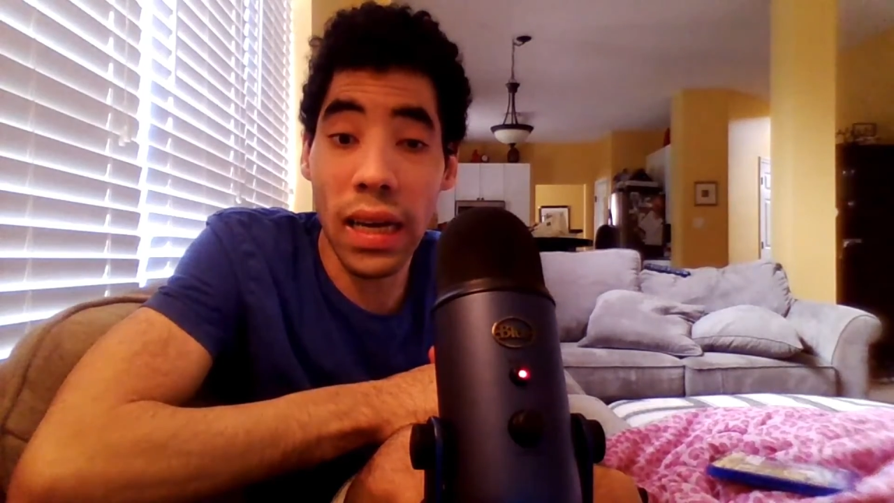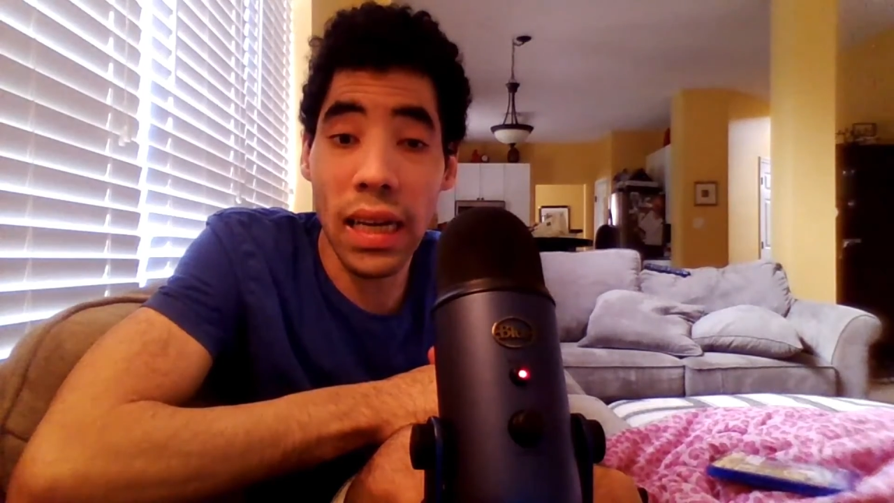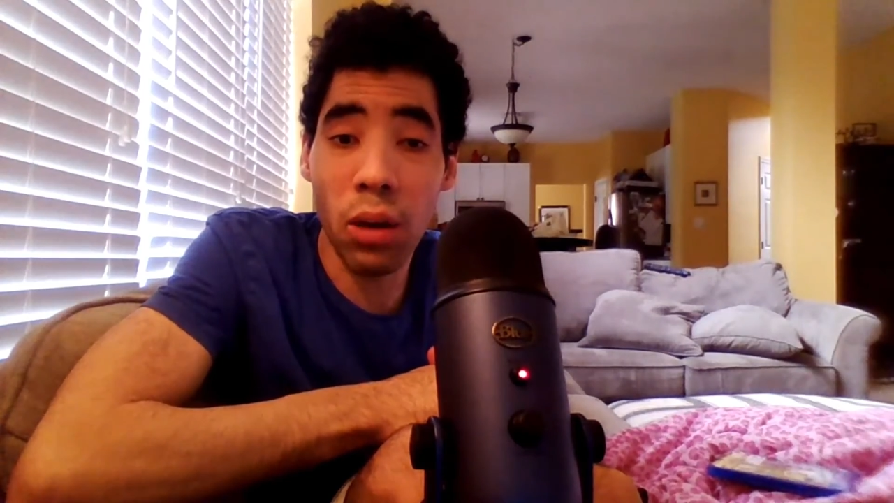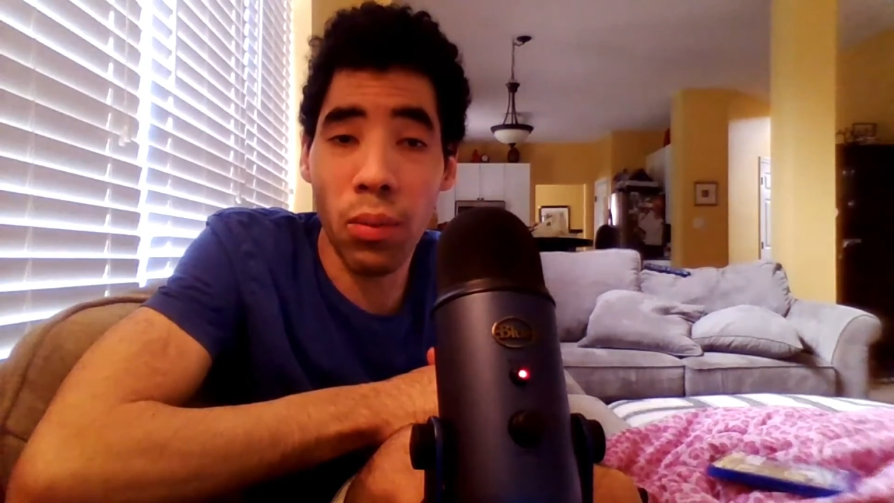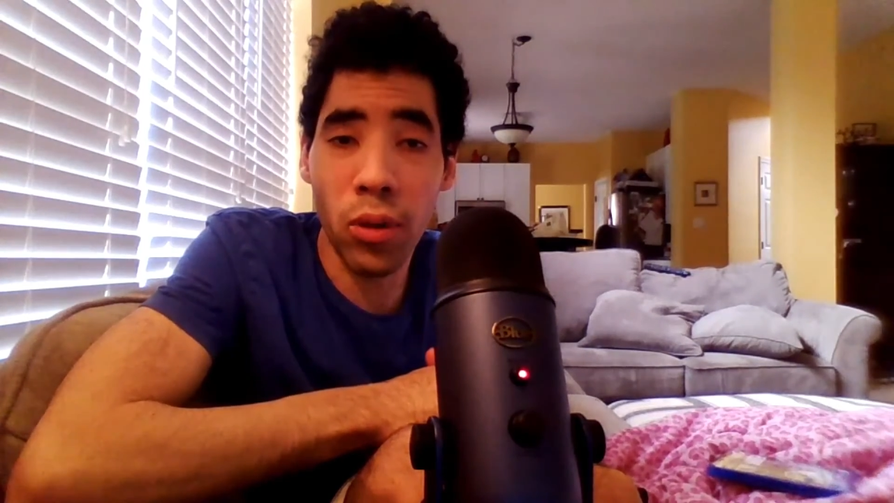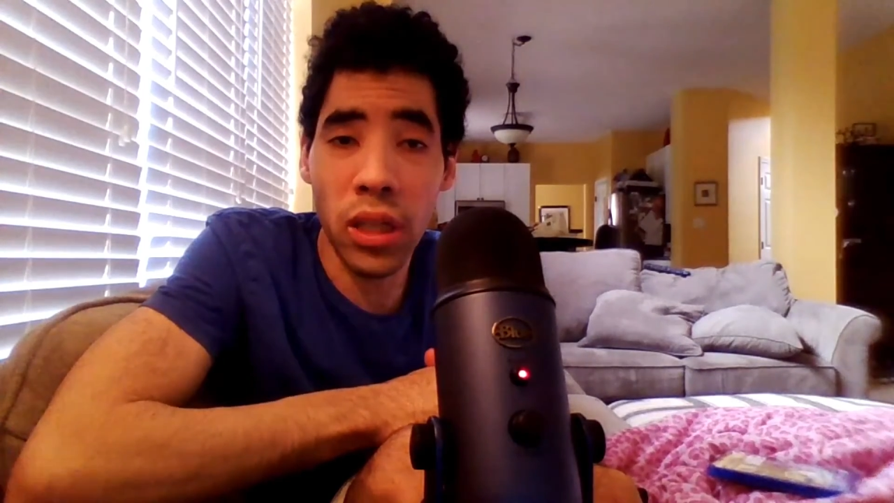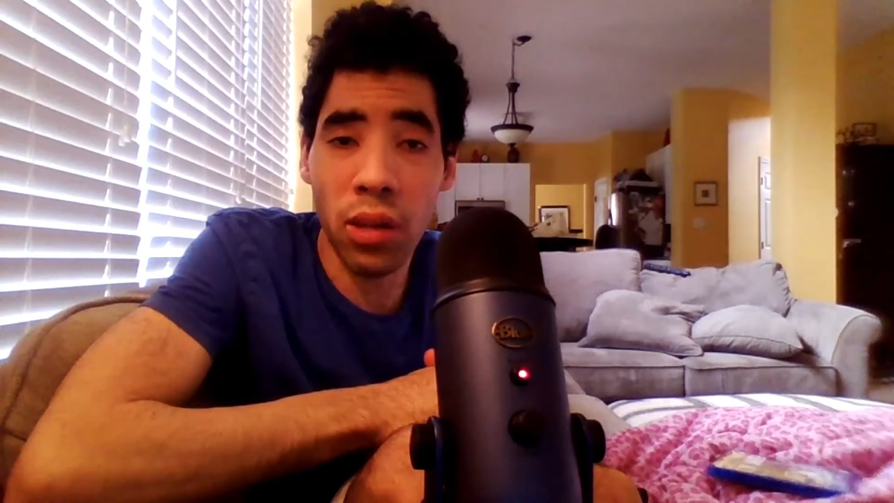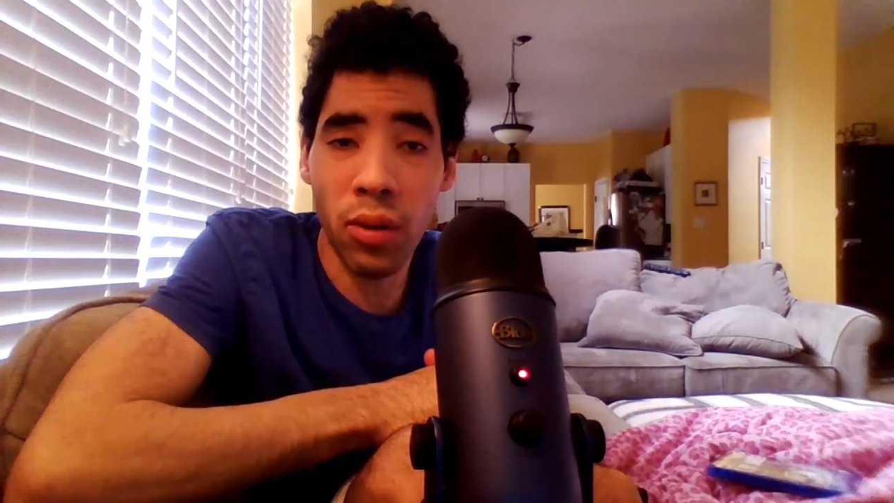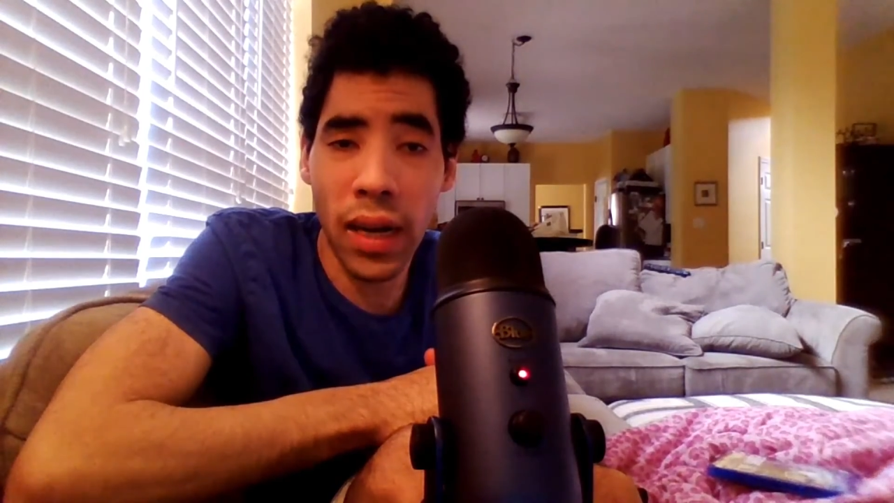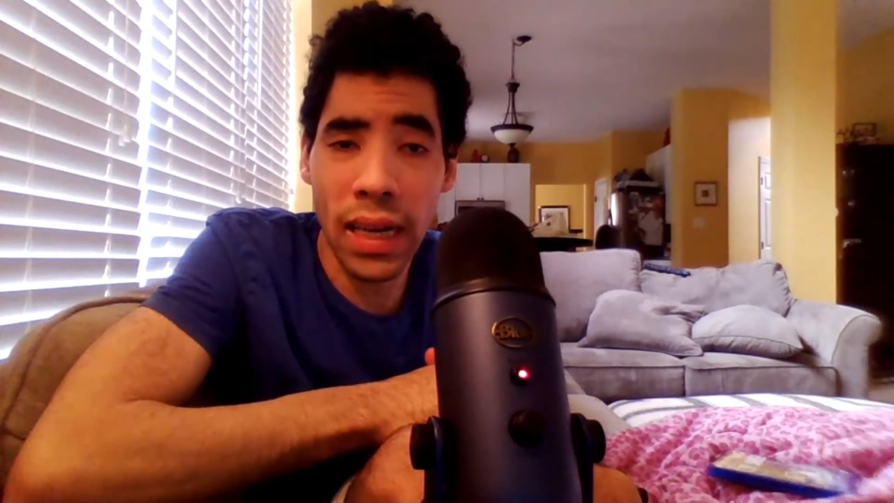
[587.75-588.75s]
I cannot replace
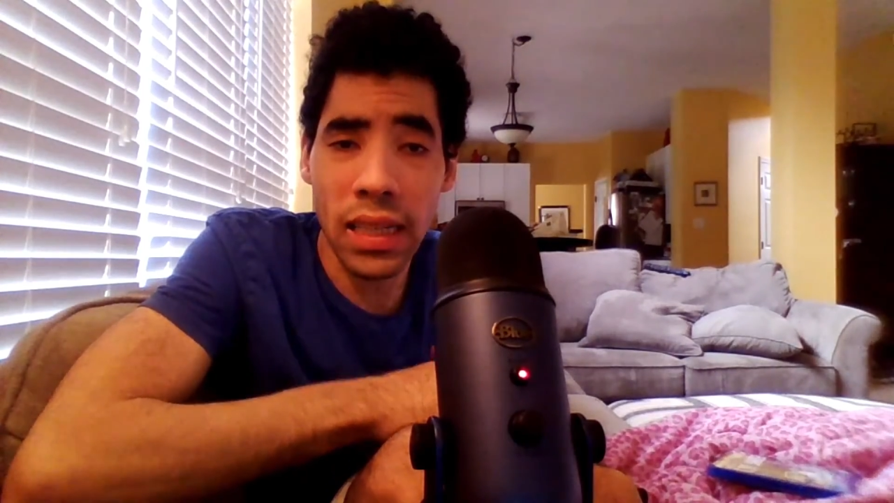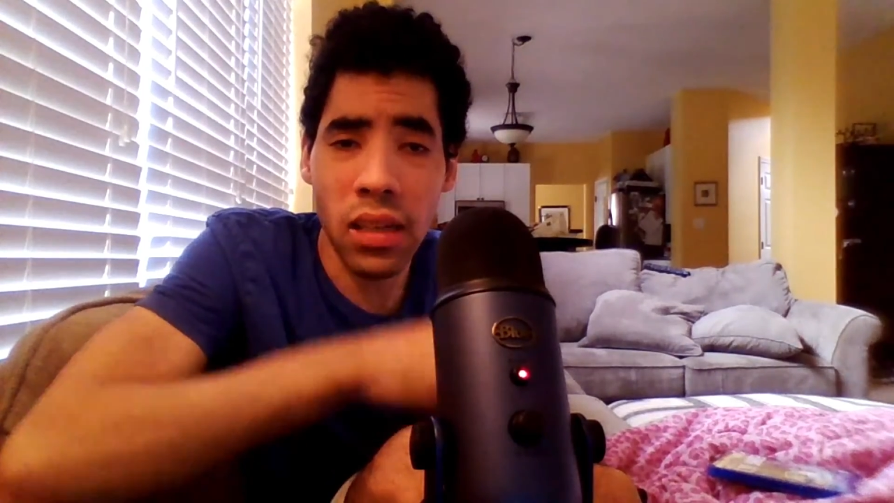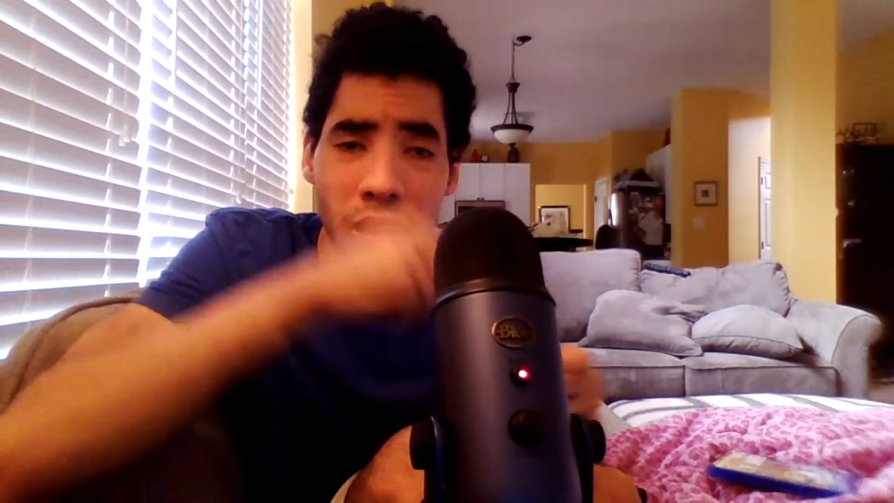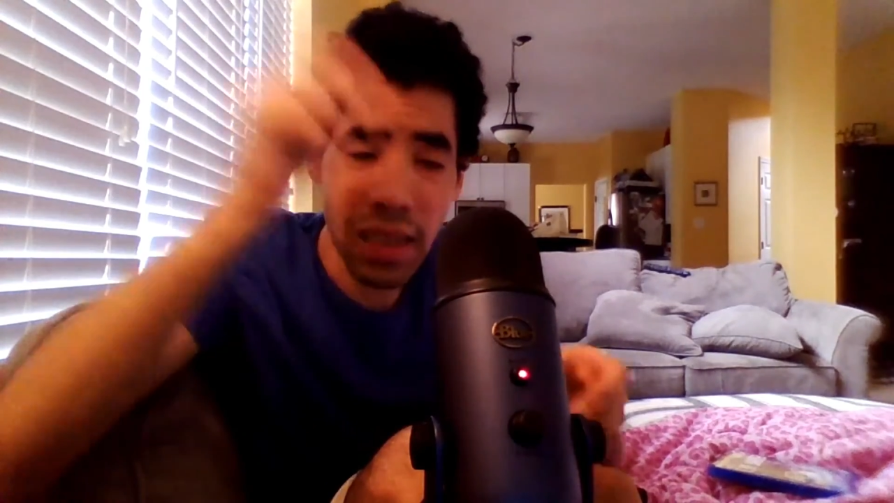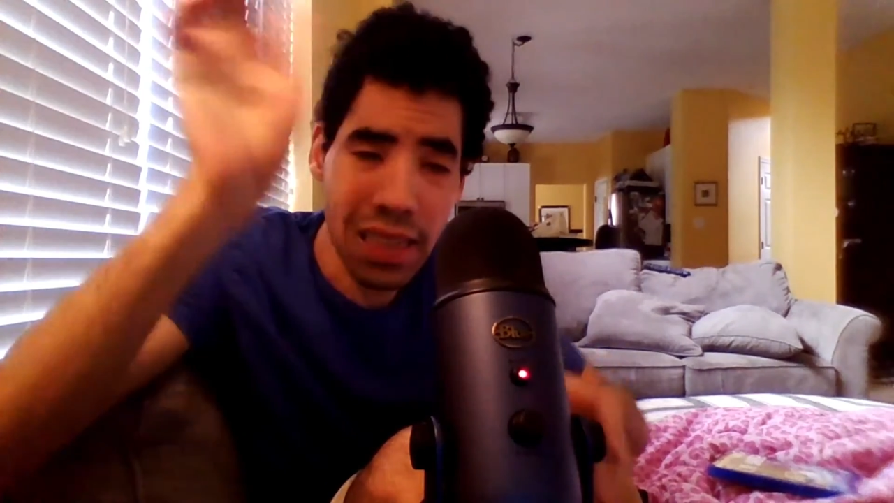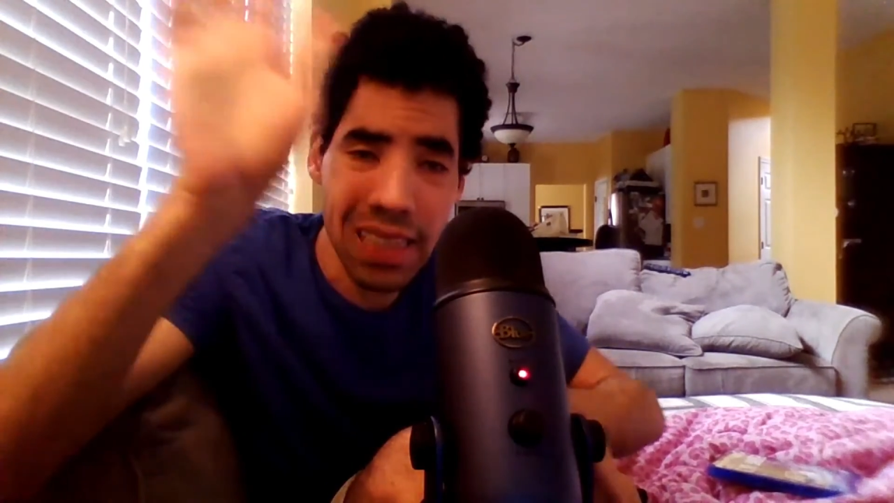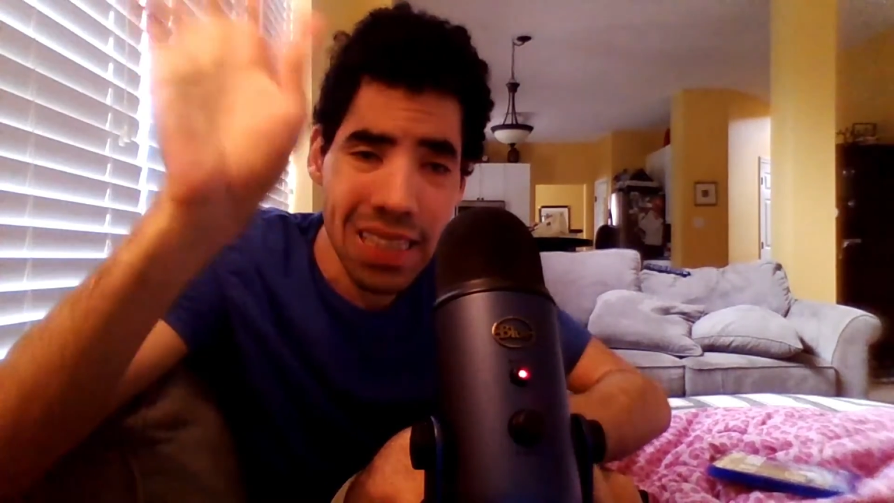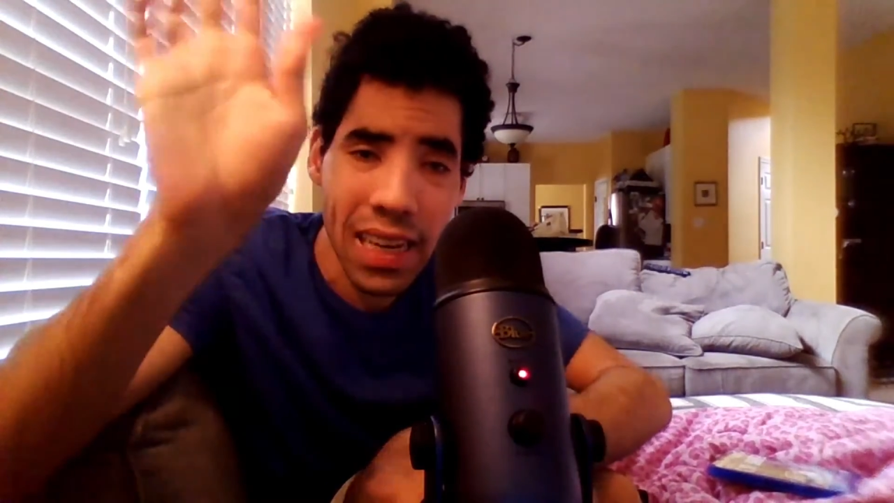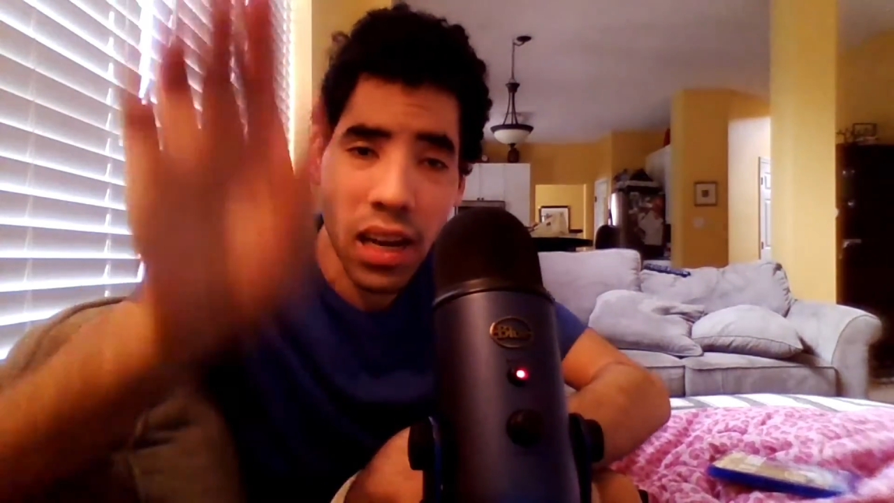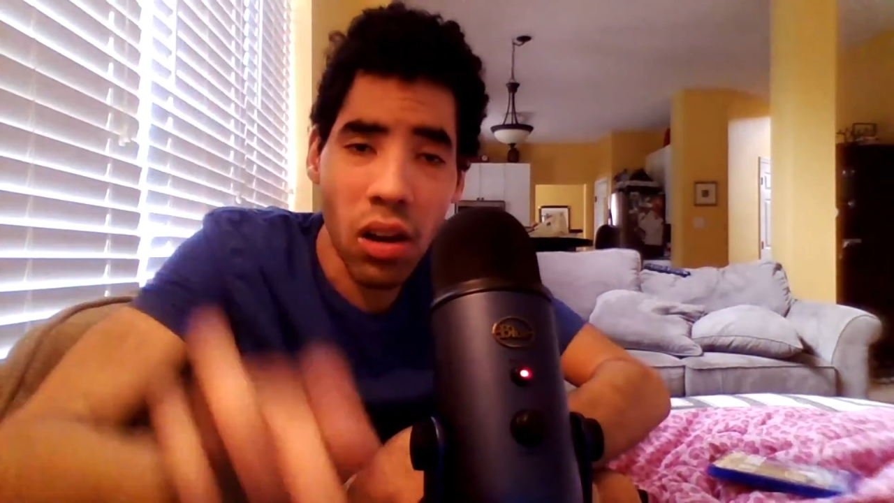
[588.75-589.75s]
you with 8.
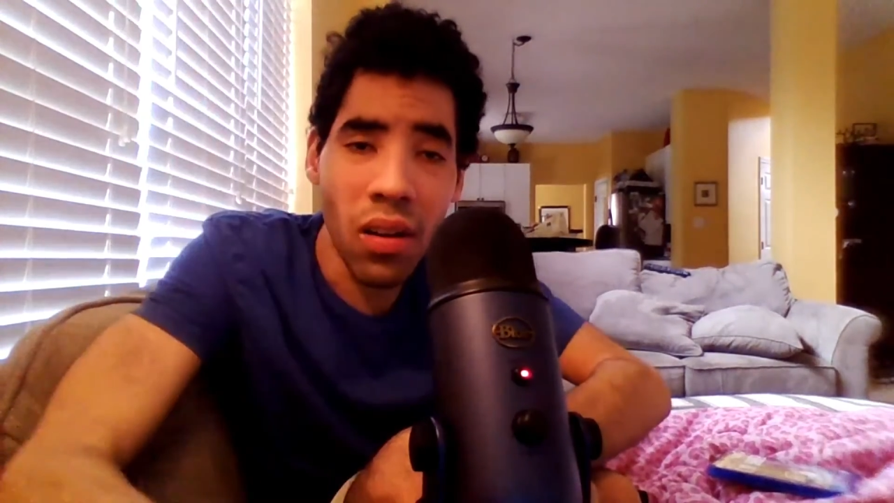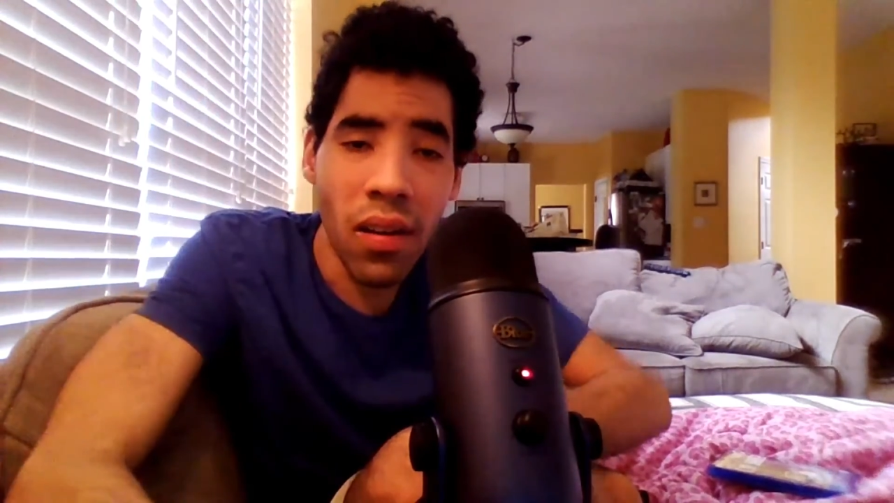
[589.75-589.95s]
See ya.